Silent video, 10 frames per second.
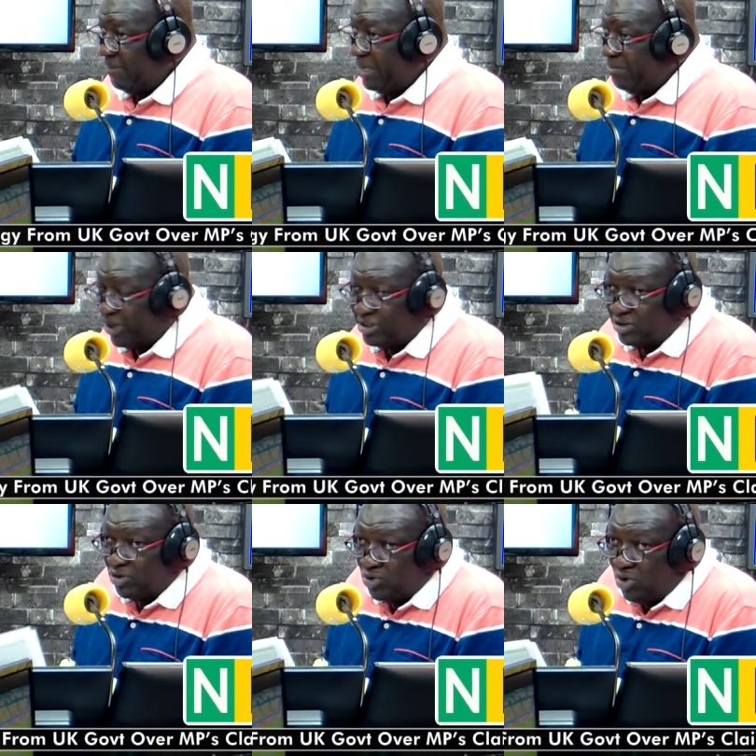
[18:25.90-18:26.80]
But
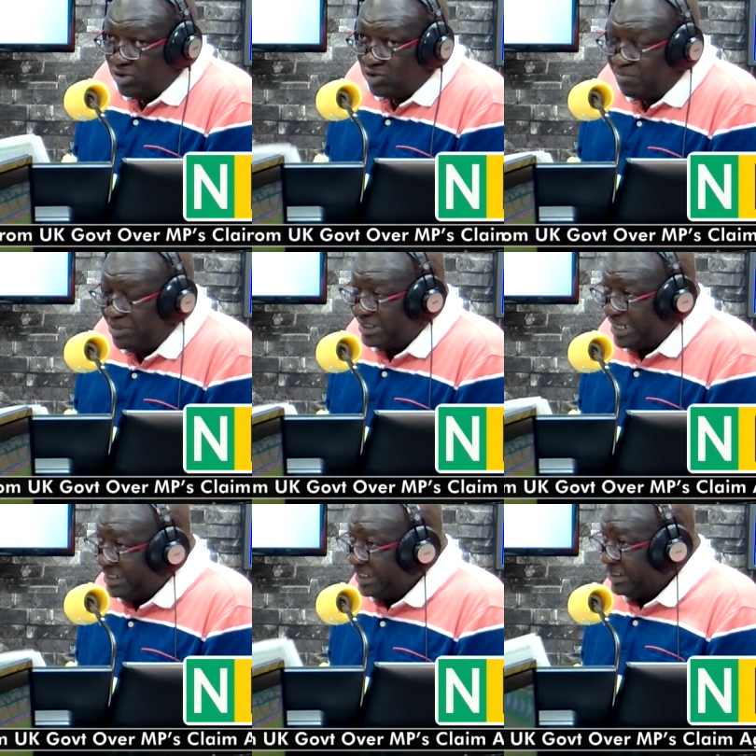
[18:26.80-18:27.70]
go to
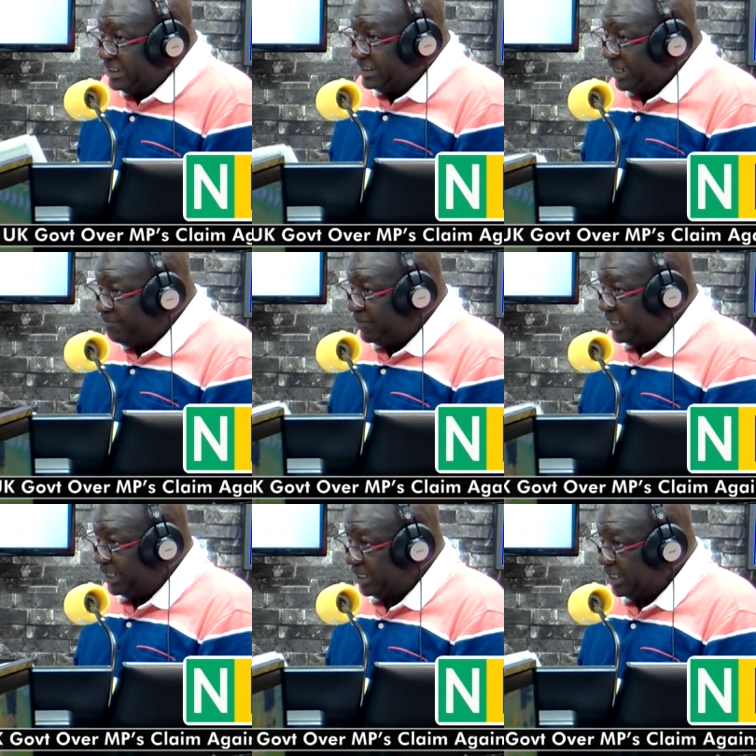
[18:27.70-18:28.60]
business is the same thing.